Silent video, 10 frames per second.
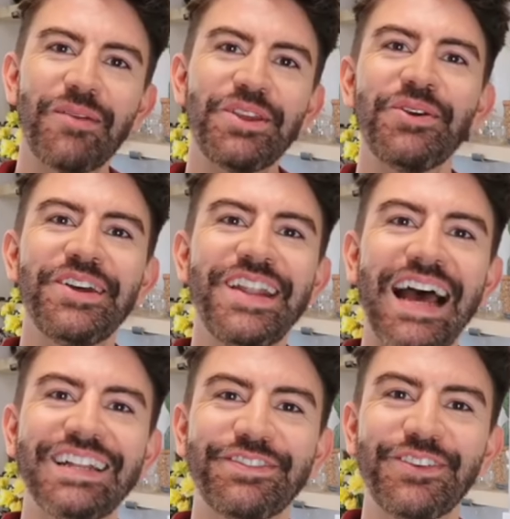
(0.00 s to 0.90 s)
I'm Ewan,
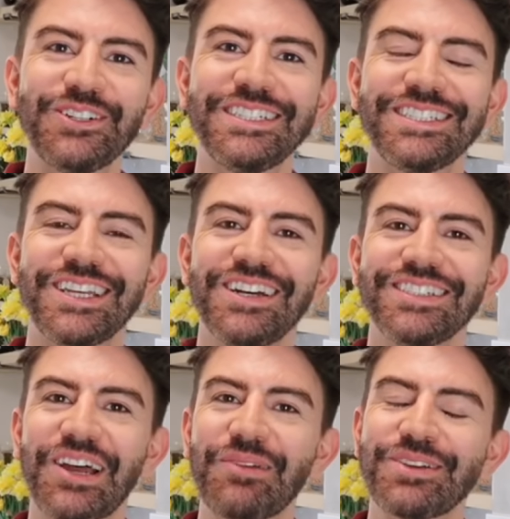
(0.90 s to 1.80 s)
and for
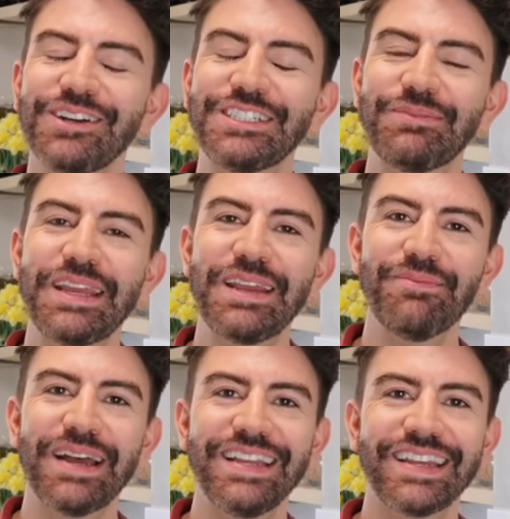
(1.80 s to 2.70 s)
dessert, I'm going to be
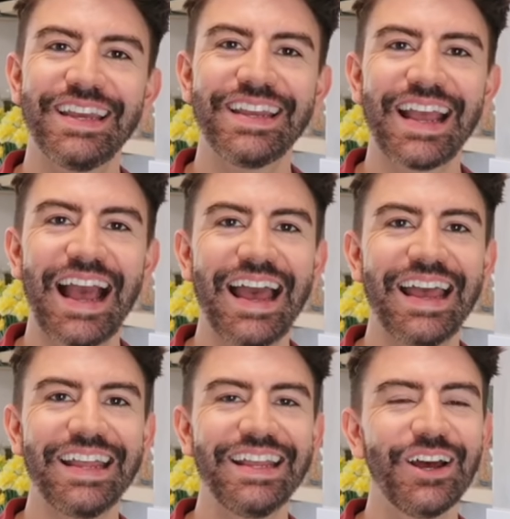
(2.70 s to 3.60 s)
making
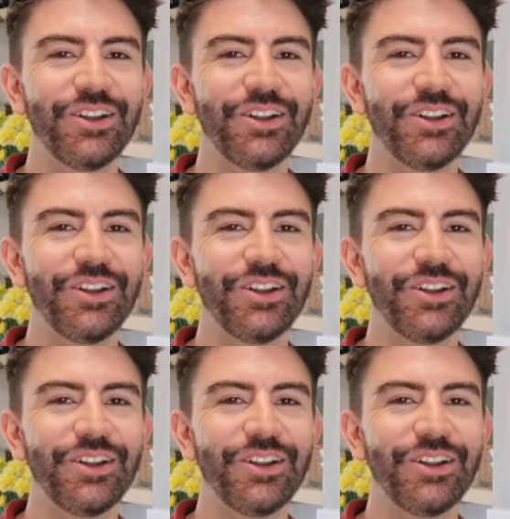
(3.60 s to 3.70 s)
a